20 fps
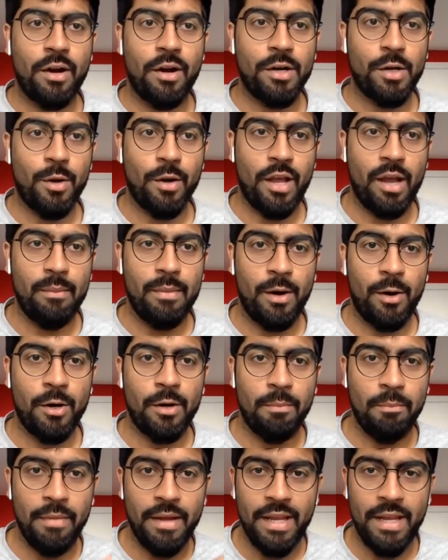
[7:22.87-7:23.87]
talking
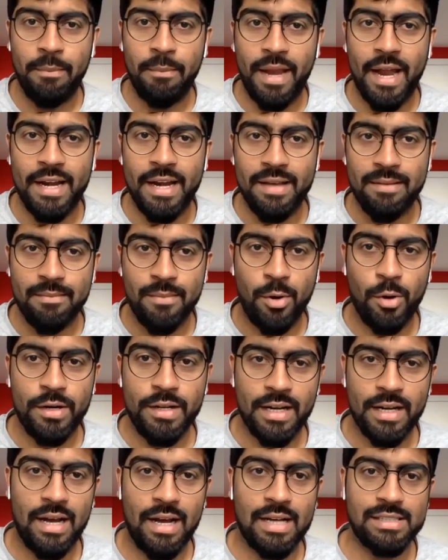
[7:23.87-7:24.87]
about me getting
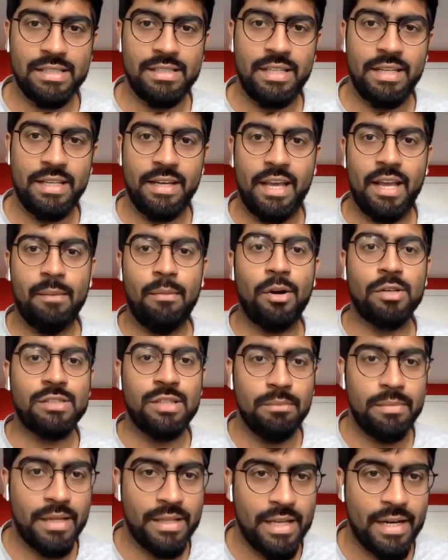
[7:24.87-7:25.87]
bored in class and thinking
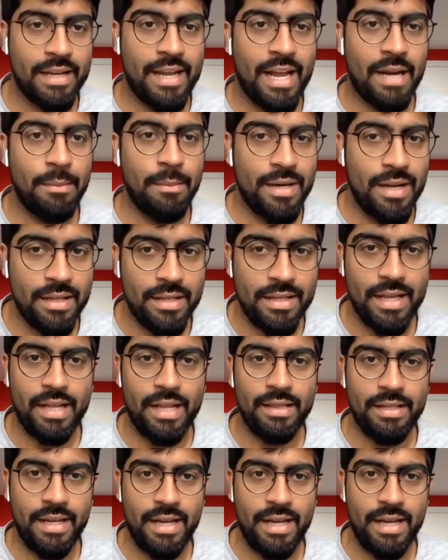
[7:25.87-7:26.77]
about something that can be done